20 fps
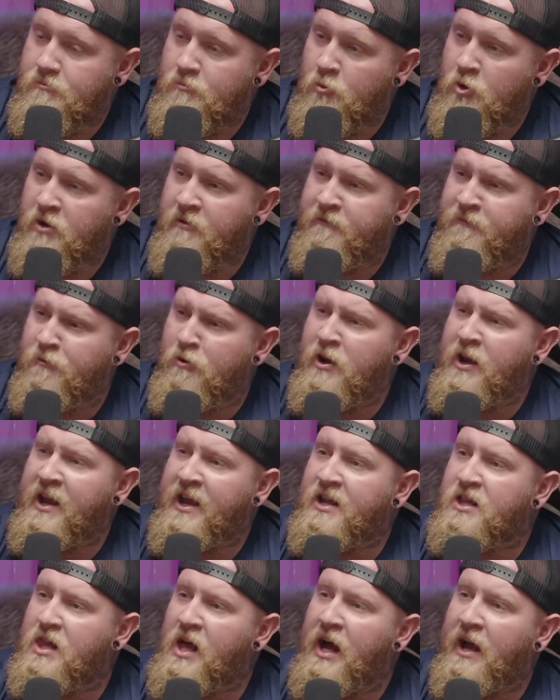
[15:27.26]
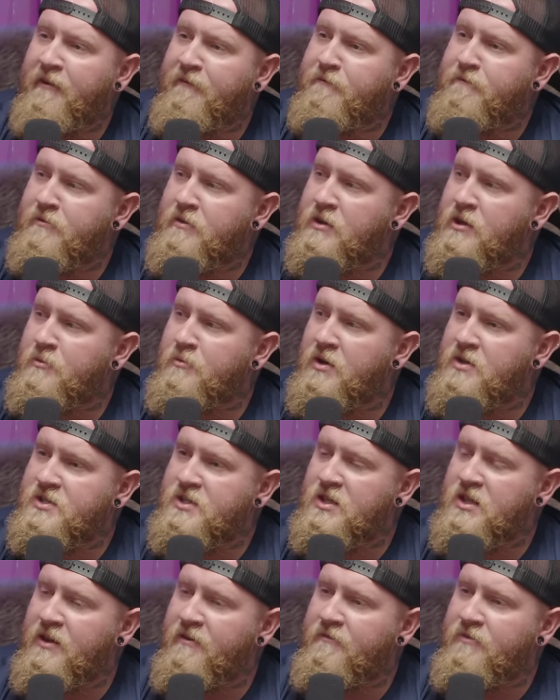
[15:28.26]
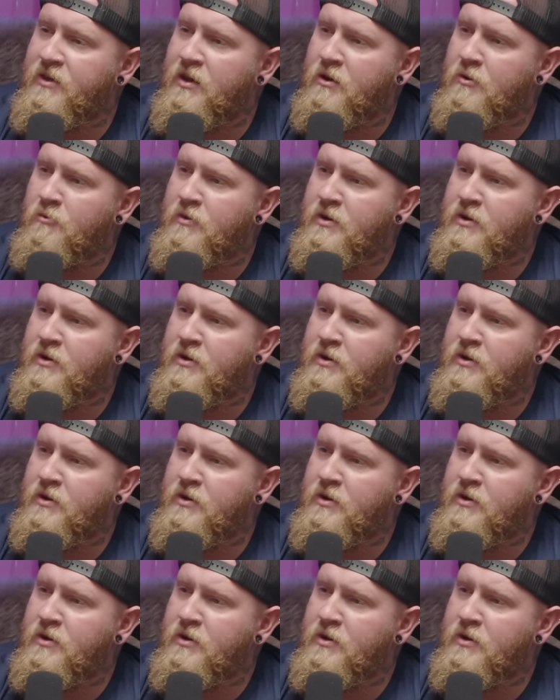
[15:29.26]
what a freeing life you must live, though.